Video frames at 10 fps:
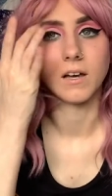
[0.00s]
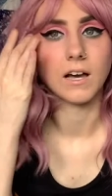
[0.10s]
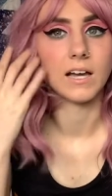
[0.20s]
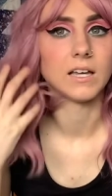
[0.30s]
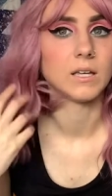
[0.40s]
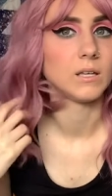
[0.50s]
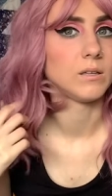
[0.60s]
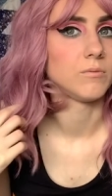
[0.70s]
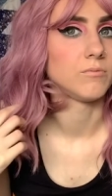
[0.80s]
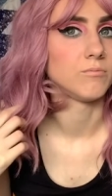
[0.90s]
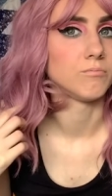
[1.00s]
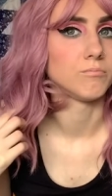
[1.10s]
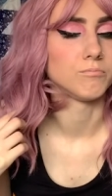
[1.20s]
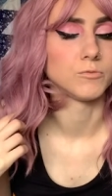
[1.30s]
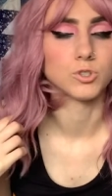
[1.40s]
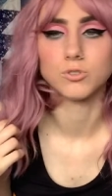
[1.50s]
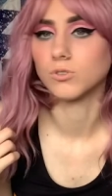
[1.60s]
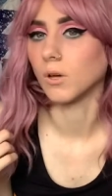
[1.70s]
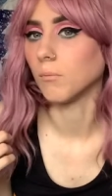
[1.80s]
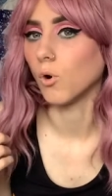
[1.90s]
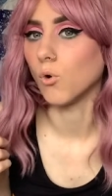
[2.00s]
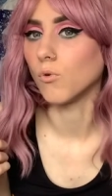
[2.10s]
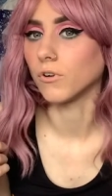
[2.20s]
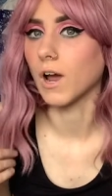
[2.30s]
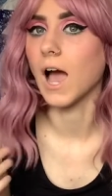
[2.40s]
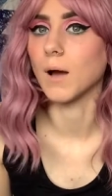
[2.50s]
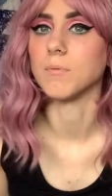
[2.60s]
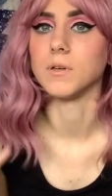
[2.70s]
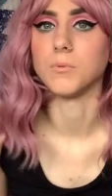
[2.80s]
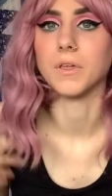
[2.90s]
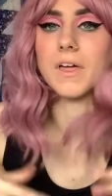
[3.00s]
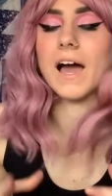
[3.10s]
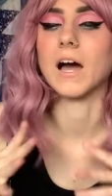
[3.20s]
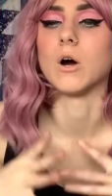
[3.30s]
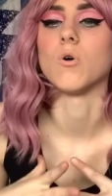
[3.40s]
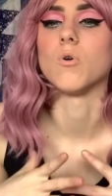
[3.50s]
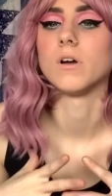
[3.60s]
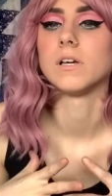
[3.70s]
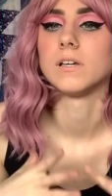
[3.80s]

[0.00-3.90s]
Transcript: I mm, just, I'm over happy with how